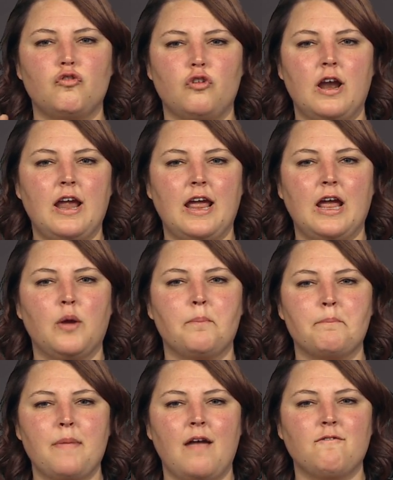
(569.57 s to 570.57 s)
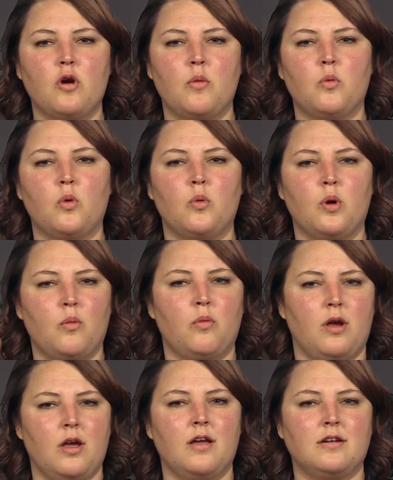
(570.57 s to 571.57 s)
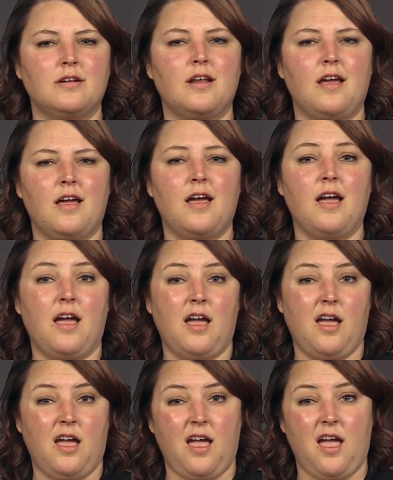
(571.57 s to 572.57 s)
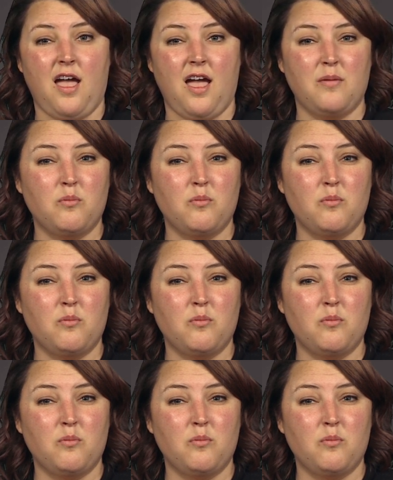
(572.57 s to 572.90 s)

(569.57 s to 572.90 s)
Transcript: In subject, I can put in a whole lot more information.